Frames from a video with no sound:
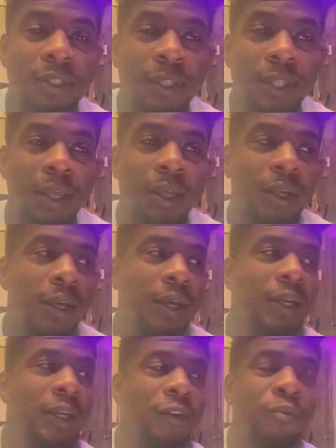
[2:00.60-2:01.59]
and like
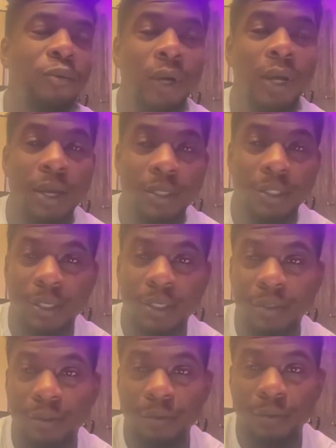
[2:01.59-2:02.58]
give more
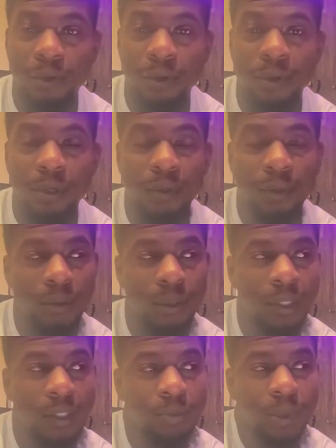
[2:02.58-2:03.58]
context to the world and
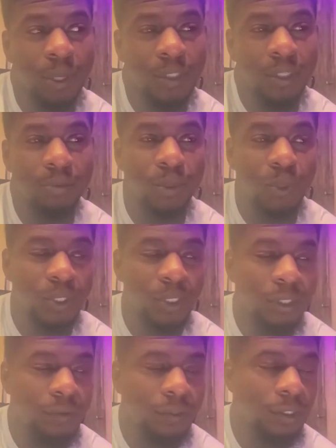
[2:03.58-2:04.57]
that the space that the music
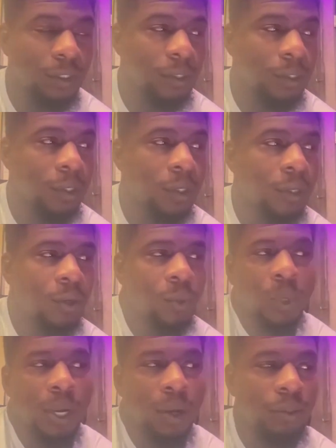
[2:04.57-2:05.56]
lives in,
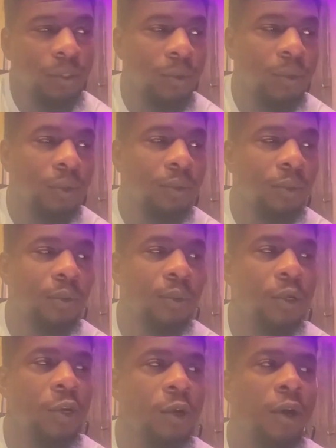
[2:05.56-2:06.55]
what I was going through.
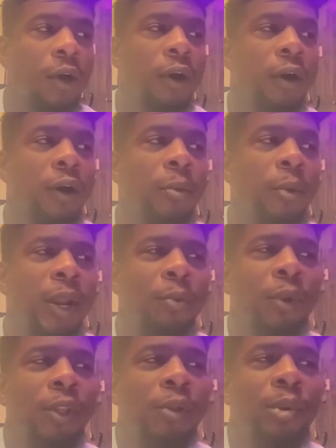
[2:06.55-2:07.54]
And
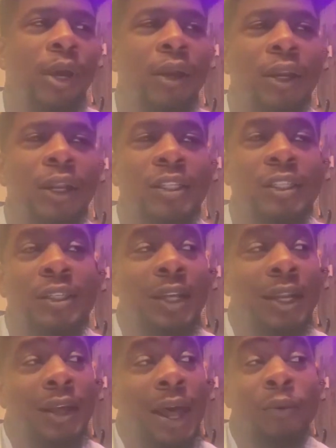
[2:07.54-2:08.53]
I'm really proud of that just because I
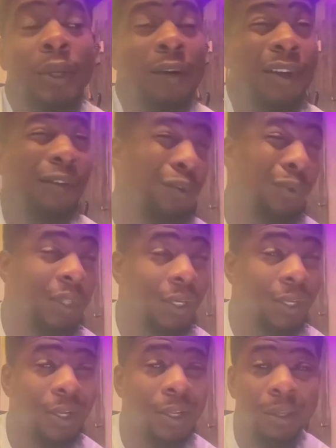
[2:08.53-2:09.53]
don't think I've ever really
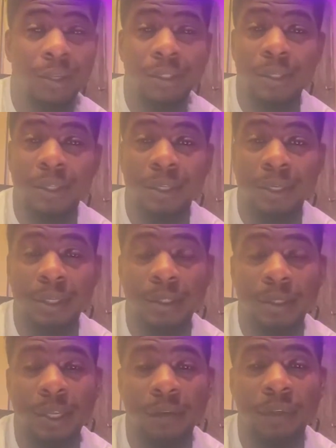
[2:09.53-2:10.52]
done it
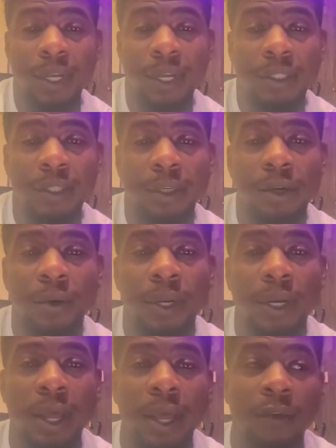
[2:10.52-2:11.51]
it's definitely not to the degree
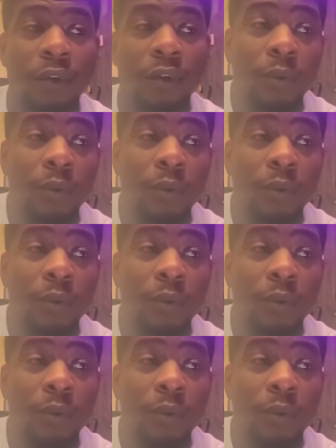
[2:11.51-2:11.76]
that I have.